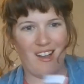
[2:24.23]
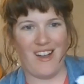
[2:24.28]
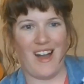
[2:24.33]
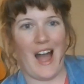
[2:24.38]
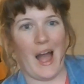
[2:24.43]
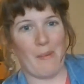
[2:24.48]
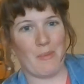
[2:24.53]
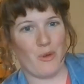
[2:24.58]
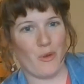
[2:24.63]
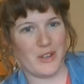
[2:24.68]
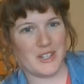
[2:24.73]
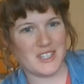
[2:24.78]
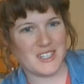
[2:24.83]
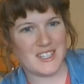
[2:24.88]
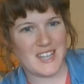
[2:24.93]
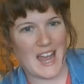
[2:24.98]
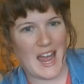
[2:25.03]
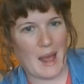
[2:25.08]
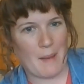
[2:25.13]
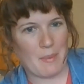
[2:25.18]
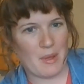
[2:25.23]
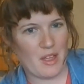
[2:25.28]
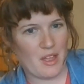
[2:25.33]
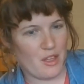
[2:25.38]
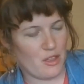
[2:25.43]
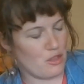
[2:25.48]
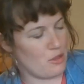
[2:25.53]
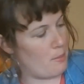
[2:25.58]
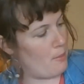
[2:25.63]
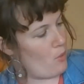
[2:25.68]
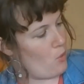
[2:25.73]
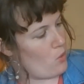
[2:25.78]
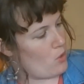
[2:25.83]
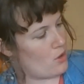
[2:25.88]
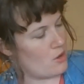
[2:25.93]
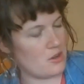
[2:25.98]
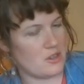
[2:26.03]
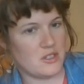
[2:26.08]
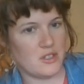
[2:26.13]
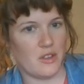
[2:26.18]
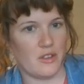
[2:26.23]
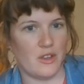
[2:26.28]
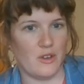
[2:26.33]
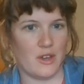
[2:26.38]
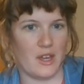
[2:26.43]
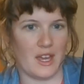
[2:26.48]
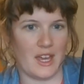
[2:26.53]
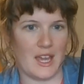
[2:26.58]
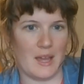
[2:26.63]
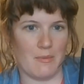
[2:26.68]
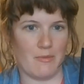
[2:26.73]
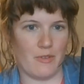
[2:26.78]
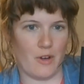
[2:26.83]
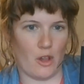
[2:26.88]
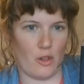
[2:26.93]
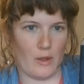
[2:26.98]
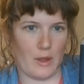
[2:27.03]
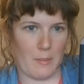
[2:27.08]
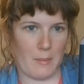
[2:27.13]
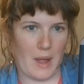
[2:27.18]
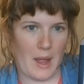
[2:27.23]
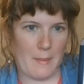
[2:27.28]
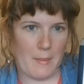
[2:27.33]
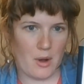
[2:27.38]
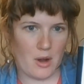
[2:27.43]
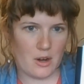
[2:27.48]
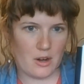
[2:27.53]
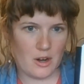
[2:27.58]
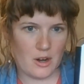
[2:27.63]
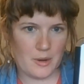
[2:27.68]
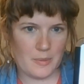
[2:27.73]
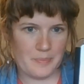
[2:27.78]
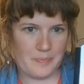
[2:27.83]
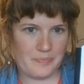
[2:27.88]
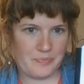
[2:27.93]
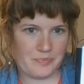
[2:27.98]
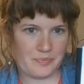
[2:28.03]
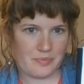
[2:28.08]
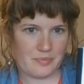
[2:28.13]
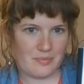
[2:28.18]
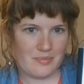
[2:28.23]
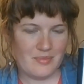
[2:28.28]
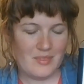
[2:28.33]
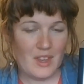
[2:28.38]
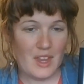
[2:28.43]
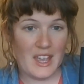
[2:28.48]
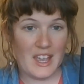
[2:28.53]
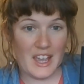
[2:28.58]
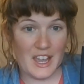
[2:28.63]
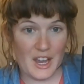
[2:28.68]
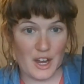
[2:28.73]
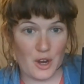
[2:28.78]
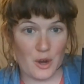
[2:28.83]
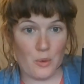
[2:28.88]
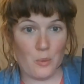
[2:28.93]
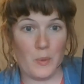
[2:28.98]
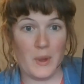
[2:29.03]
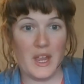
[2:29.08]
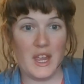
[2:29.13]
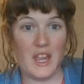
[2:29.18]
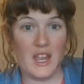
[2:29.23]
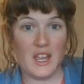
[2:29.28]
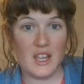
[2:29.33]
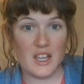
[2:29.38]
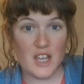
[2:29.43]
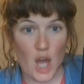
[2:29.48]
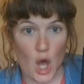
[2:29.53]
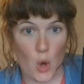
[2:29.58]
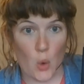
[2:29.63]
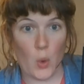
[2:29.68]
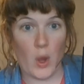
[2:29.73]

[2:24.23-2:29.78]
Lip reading: I'm going to tap the board so that you can keep following my marker. Here we go.